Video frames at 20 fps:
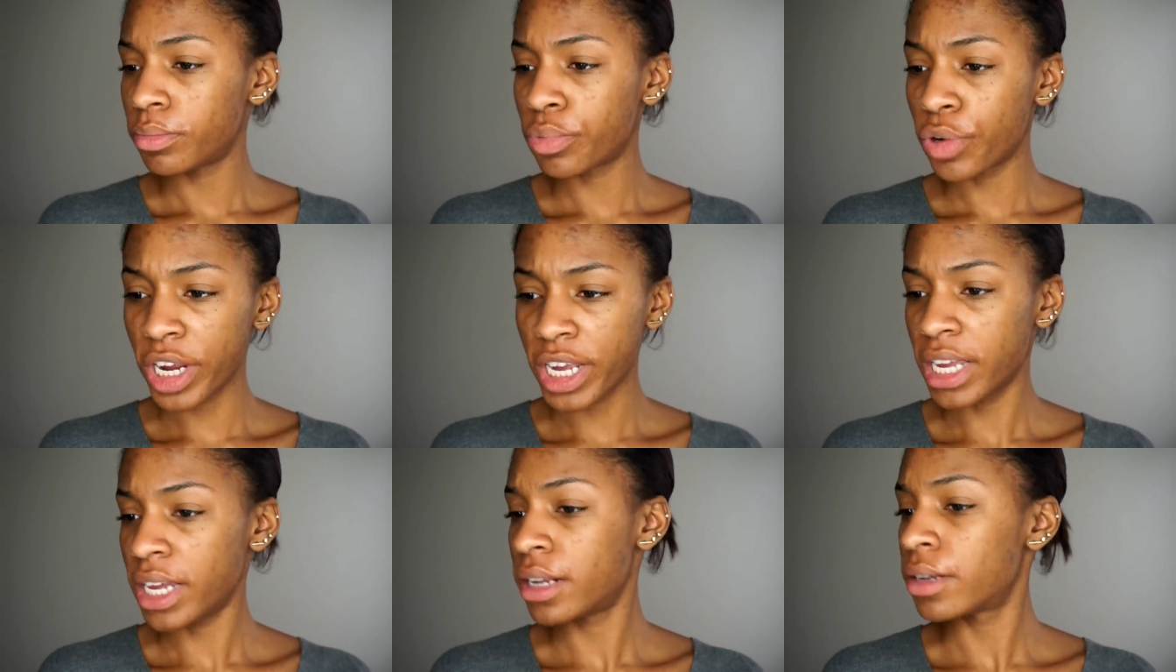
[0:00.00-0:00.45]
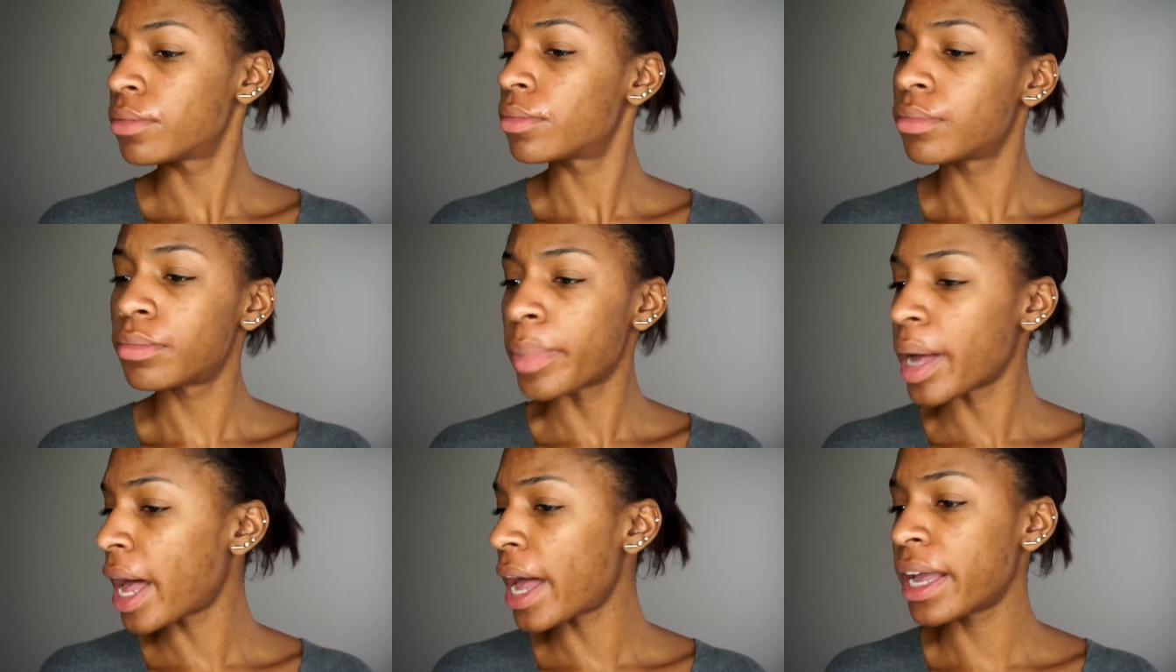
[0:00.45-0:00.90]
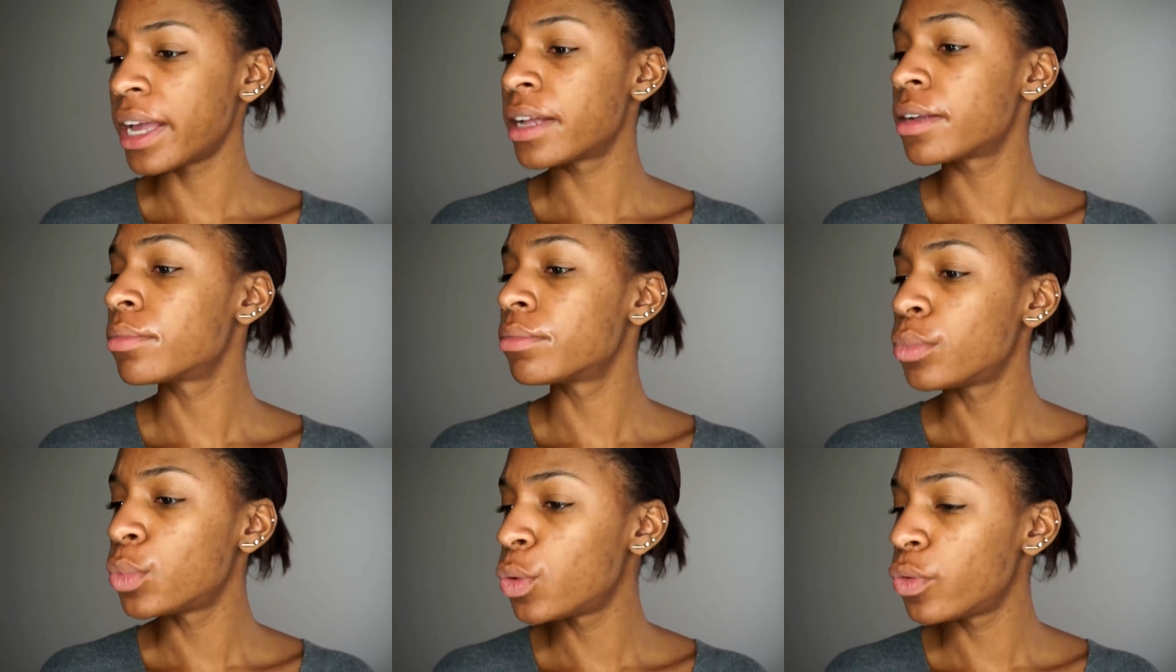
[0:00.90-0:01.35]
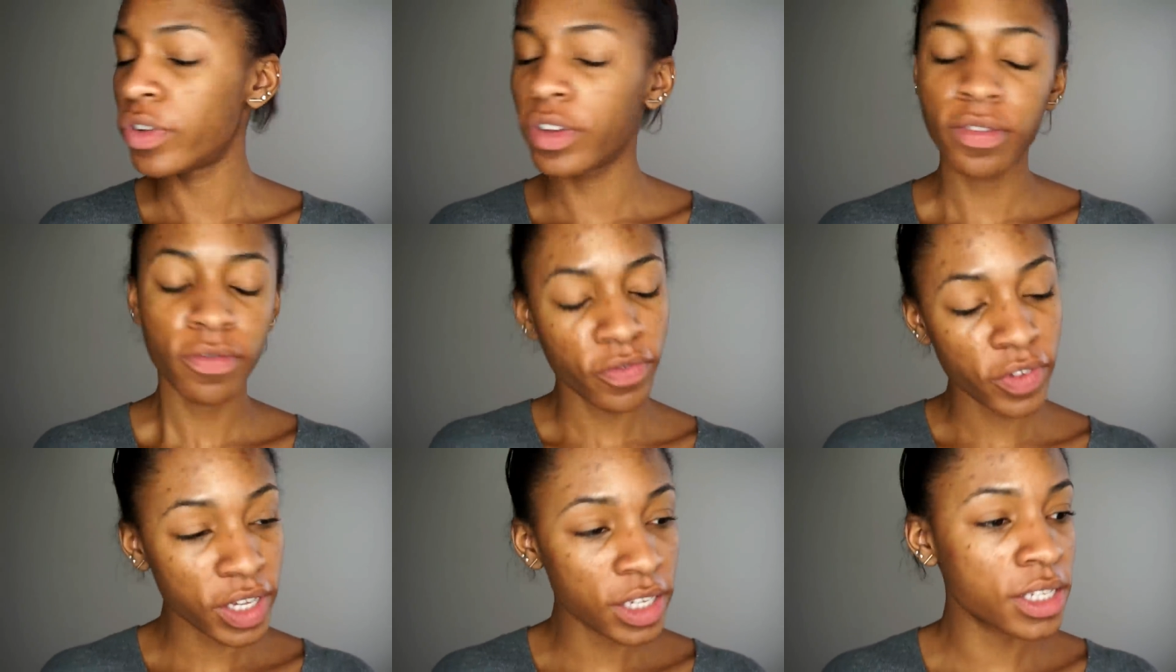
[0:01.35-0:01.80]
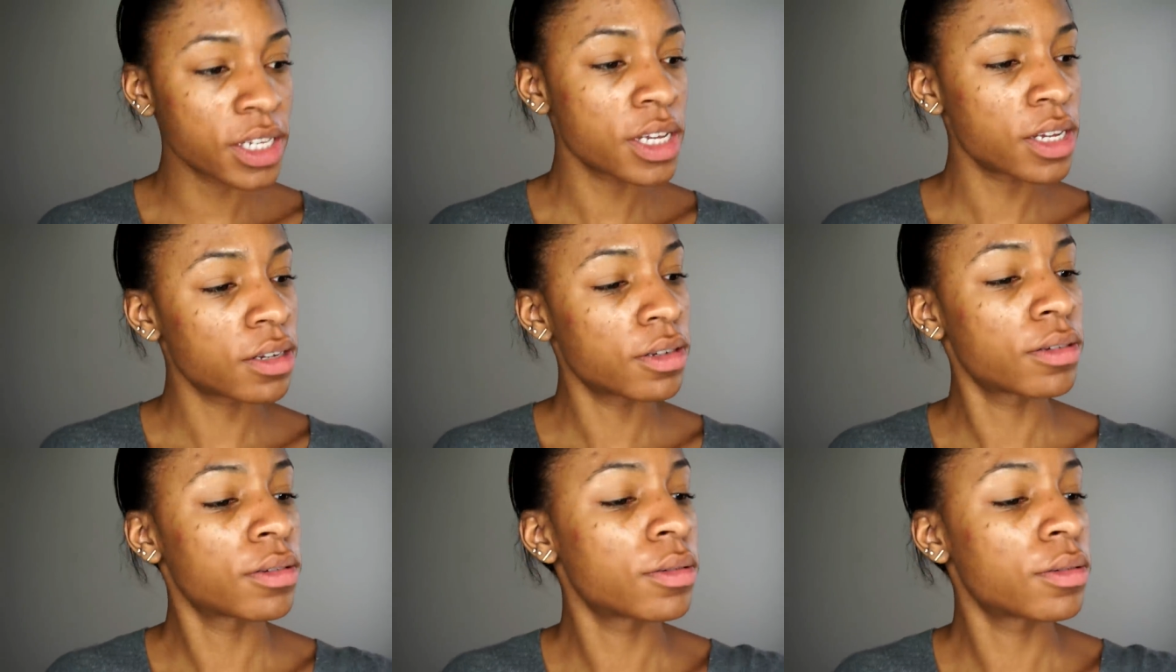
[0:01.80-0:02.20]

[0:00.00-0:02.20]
Break it, buy it, move it, fix it.